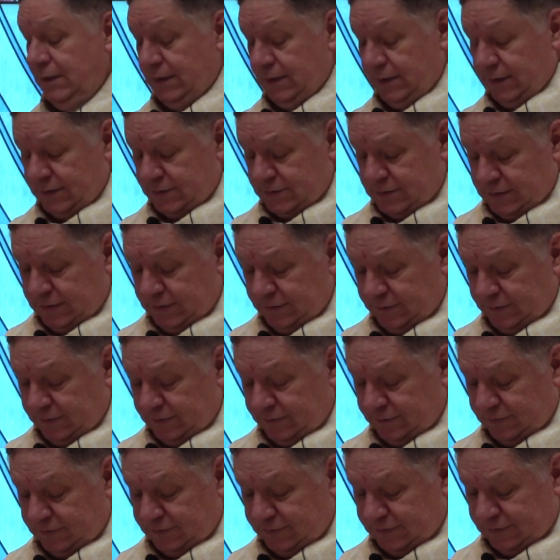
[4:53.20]
And
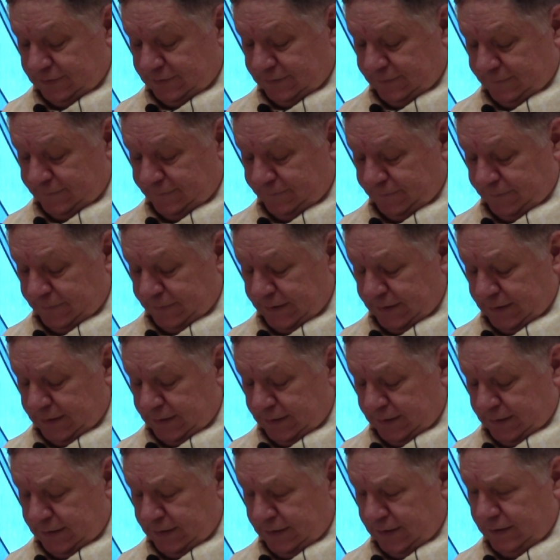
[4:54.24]
Jesus
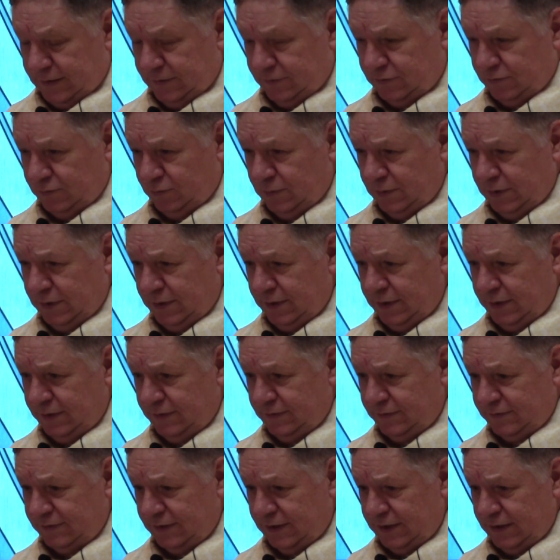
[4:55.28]
is
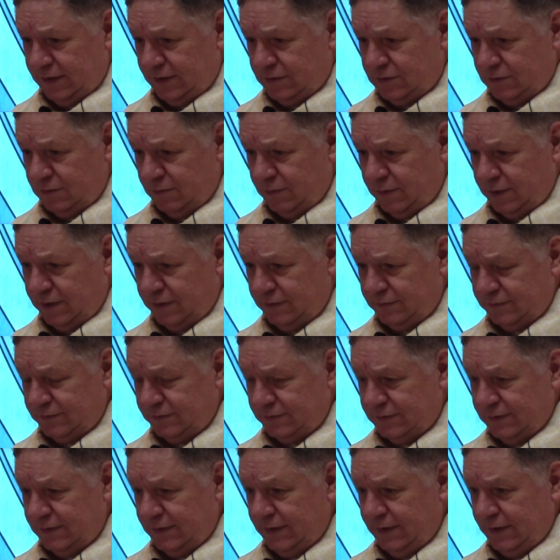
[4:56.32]
really saying to
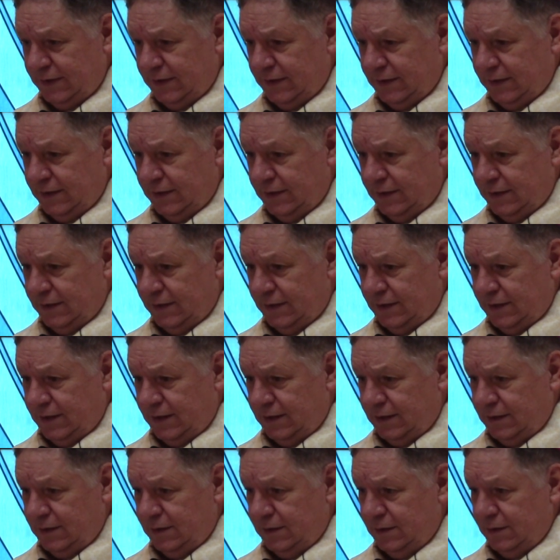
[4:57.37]
us
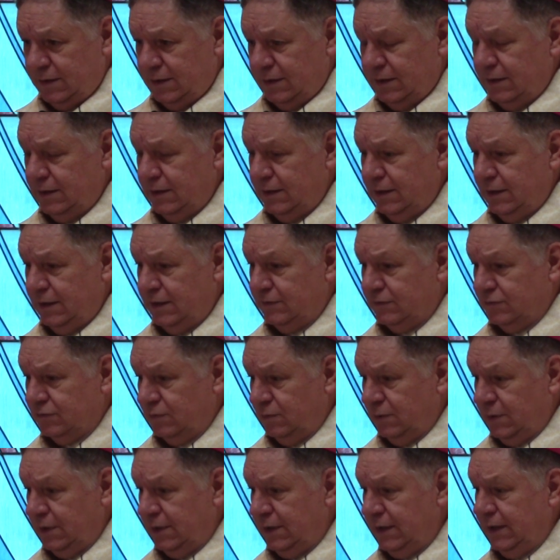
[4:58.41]
that
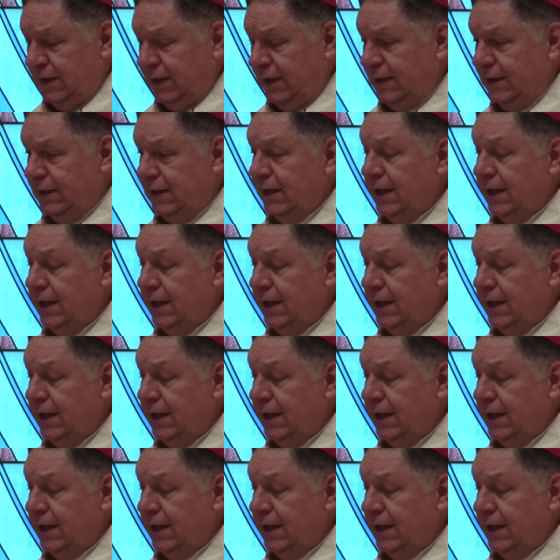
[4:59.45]
it's really in